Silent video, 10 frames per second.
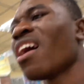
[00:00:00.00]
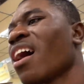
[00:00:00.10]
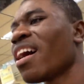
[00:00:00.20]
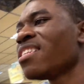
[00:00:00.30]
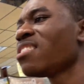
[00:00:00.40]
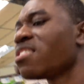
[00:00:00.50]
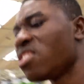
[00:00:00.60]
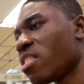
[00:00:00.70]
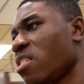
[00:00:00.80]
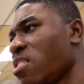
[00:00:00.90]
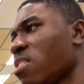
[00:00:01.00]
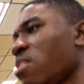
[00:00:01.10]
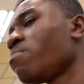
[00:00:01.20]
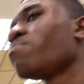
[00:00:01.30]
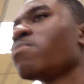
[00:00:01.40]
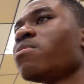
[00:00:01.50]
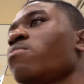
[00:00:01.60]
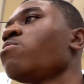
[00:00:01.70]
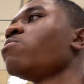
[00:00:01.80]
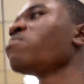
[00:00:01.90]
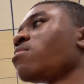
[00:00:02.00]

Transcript: I need to change it. Them the two is